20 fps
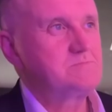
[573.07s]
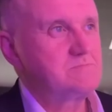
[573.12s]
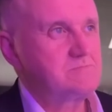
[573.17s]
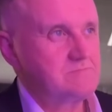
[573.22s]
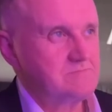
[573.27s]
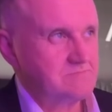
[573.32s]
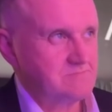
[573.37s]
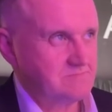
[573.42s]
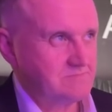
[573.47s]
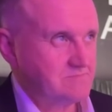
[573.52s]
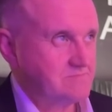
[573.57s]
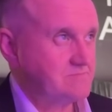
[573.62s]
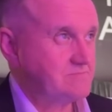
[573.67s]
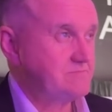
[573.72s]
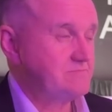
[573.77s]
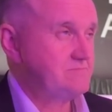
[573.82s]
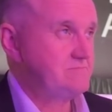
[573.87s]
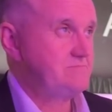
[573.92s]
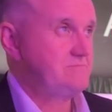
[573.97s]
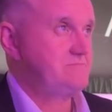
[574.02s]

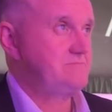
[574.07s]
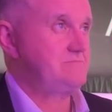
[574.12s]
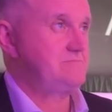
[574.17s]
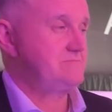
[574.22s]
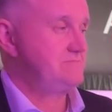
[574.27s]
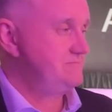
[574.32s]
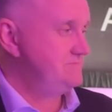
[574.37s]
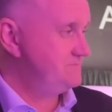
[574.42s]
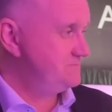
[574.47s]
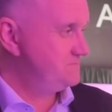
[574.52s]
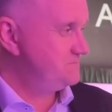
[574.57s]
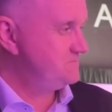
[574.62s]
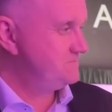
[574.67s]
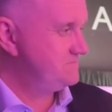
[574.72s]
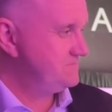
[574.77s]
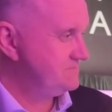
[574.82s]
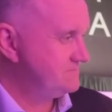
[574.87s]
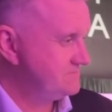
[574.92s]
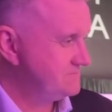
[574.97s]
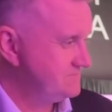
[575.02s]

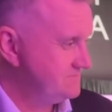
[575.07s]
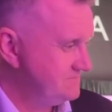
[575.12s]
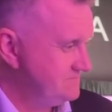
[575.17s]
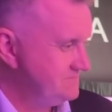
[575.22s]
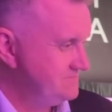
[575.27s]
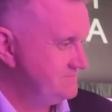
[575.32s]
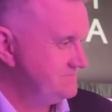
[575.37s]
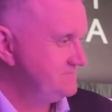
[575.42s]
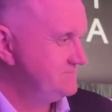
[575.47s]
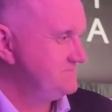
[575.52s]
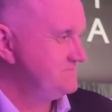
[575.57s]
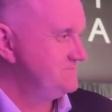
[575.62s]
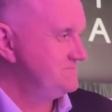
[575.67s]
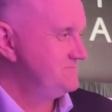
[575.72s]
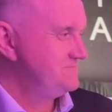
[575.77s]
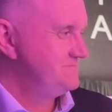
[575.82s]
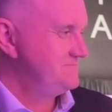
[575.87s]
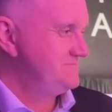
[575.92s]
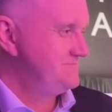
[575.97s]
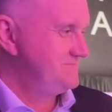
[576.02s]

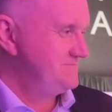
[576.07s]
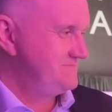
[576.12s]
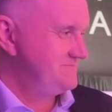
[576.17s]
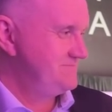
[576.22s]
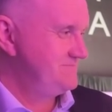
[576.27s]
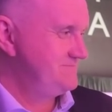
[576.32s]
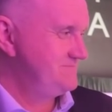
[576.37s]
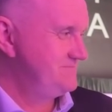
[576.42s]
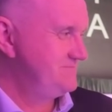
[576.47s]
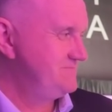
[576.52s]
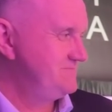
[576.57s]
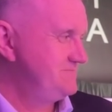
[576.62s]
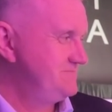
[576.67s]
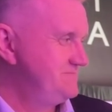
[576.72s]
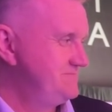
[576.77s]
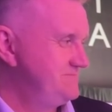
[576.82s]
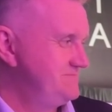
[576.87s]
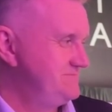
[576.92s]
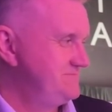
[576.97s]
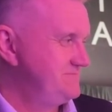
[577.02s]
No words are spoken by the person on screen.